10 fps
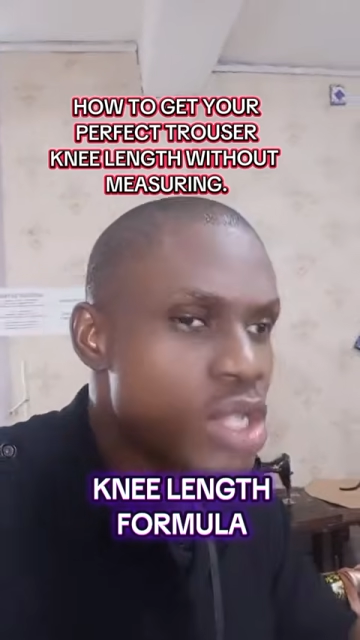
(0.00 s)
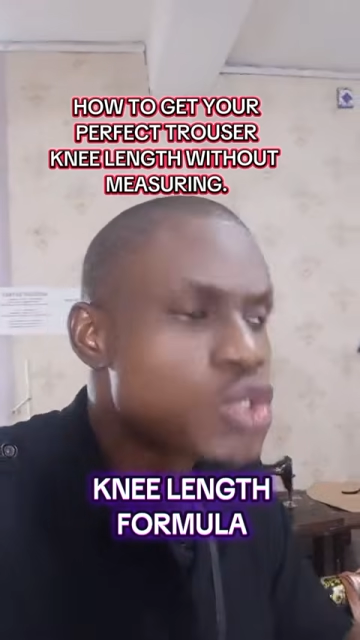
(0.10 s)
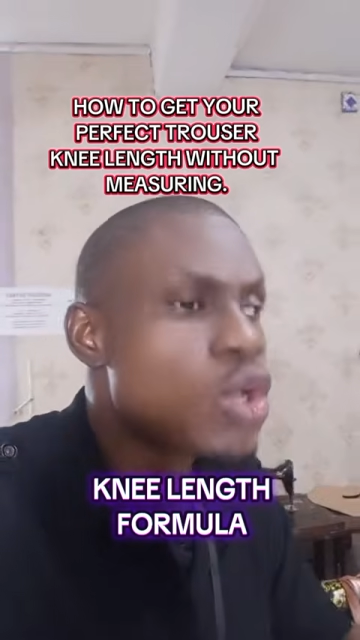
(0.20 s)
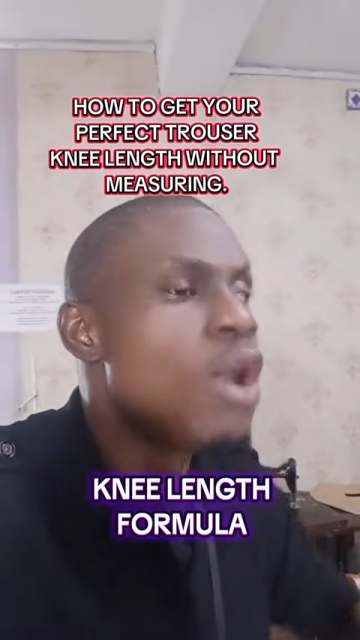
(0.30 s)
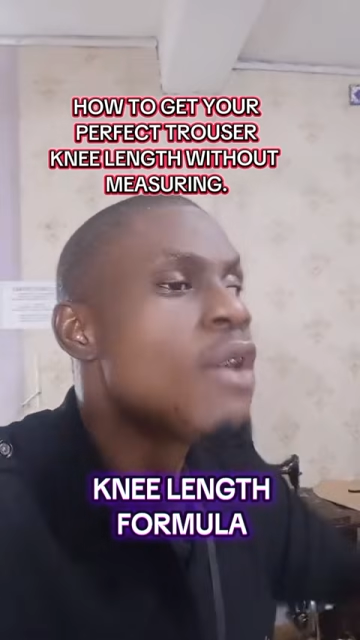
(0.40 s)

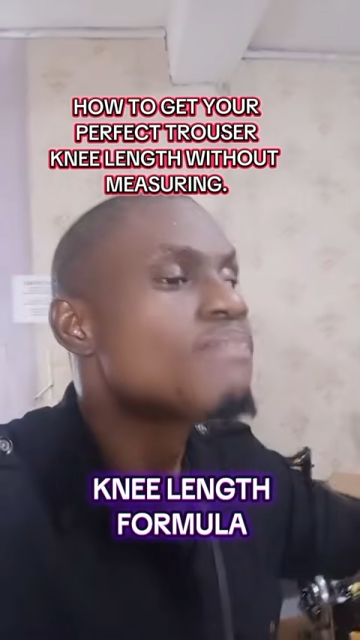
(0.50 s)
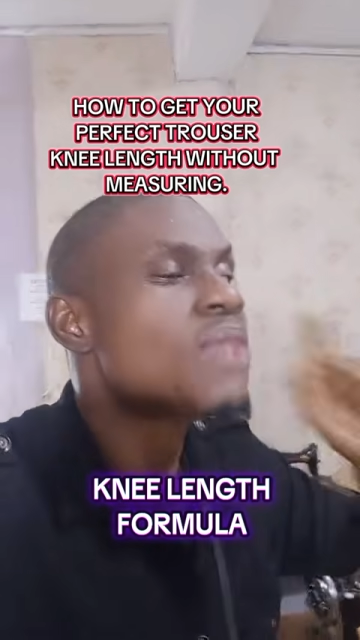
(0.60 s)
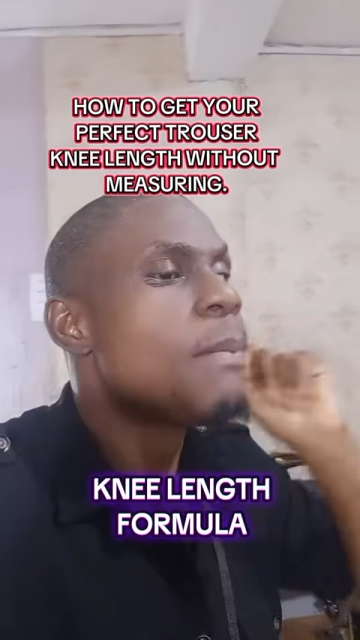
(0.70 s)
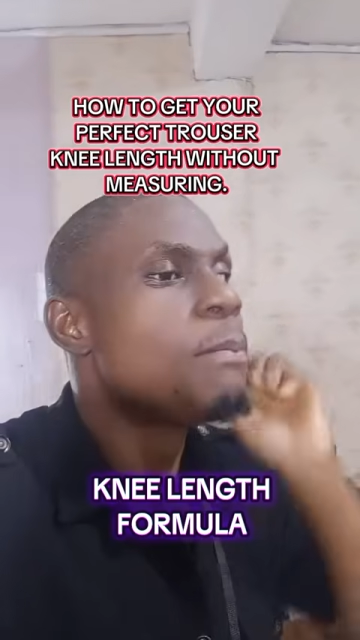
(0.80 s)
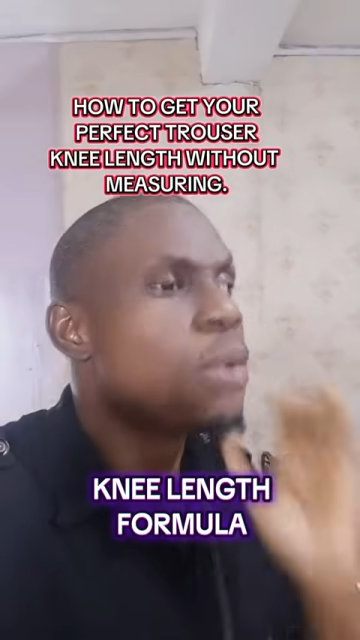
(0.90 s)
So,
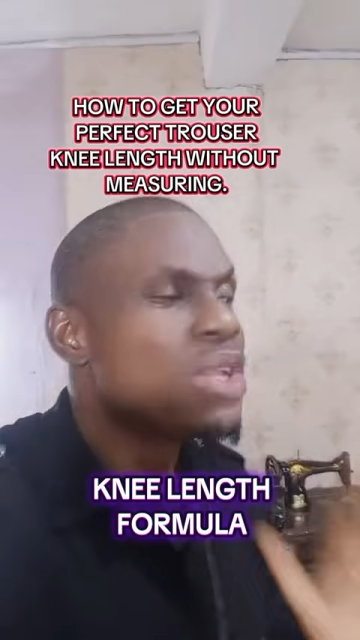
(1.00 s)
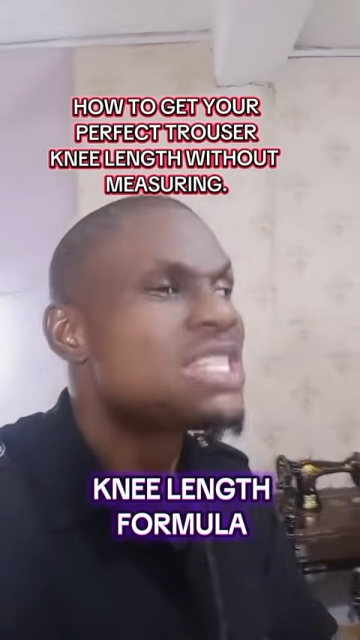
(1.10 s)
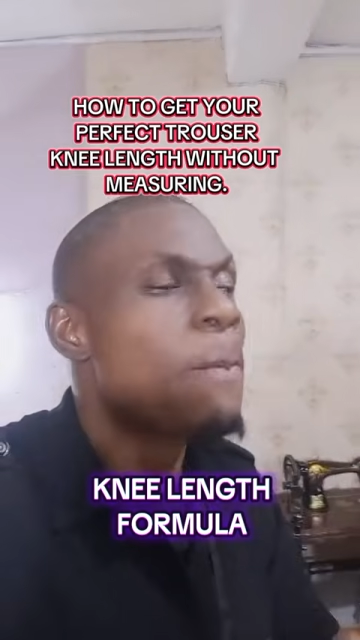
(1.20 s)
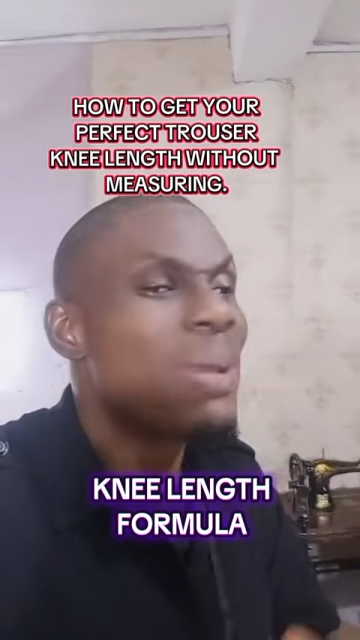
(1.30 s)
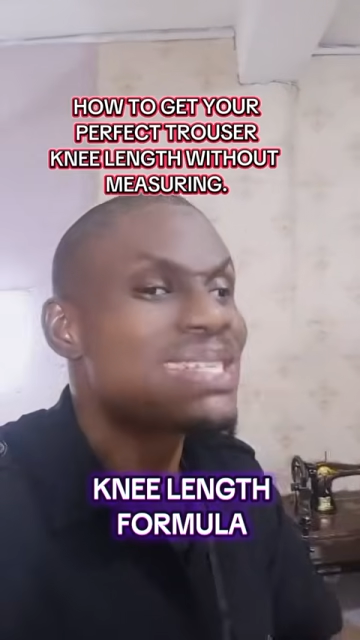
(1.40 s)
but
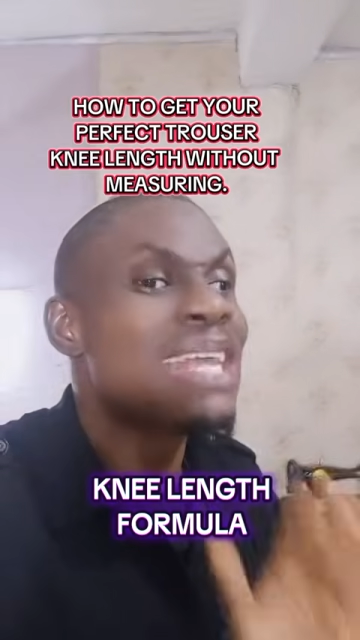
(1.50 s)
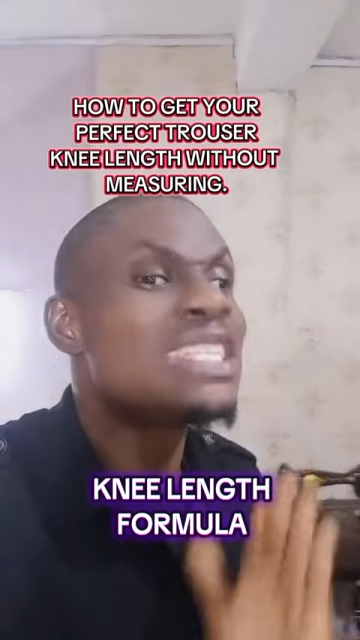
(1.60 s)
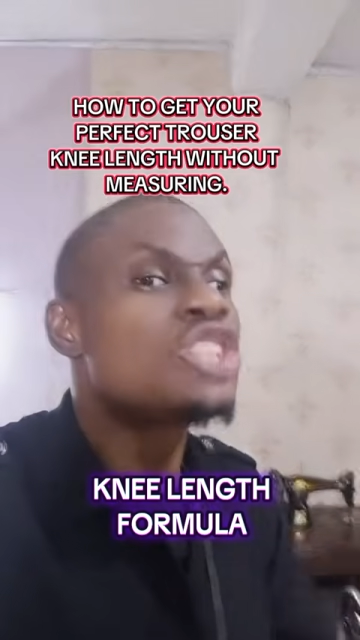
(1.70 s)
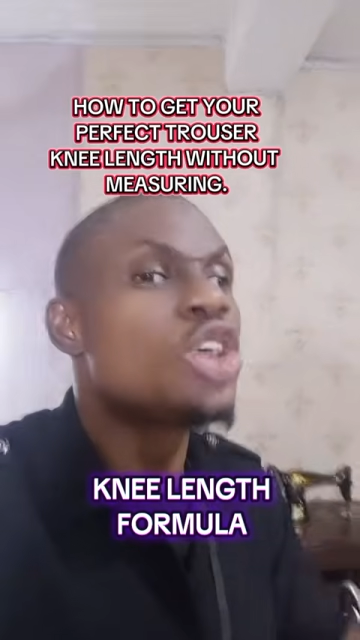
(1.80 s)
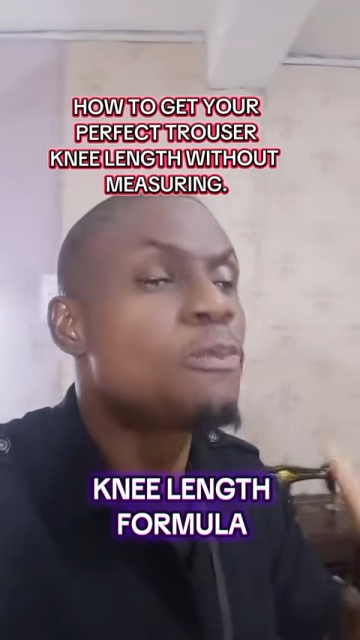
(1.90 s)
the
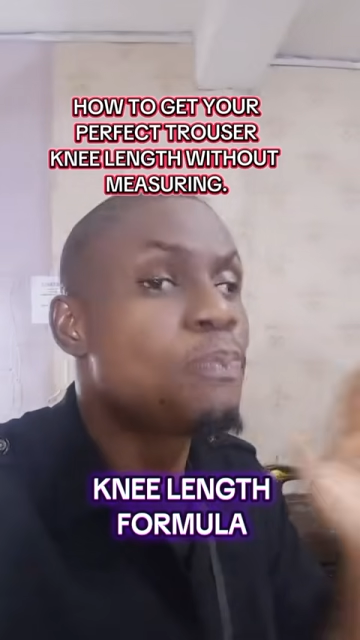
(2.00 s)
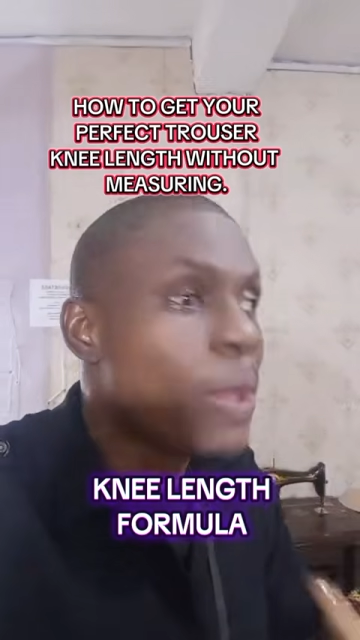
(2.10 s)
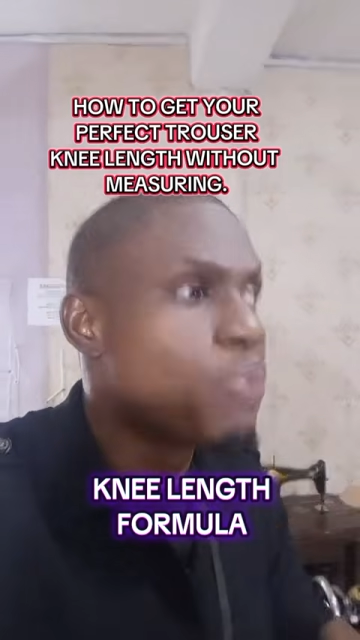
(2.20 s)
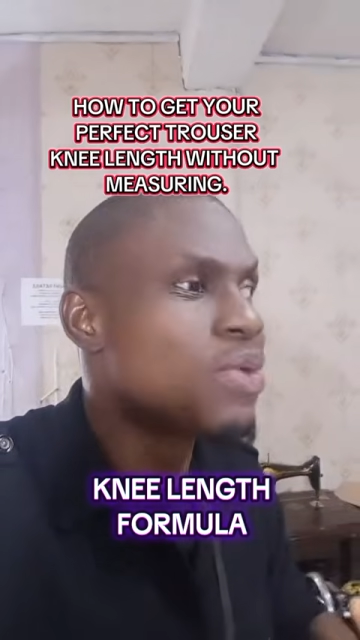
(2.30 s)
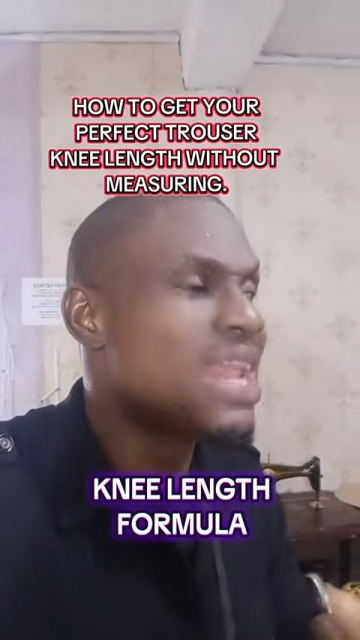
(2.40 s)
percentage of people,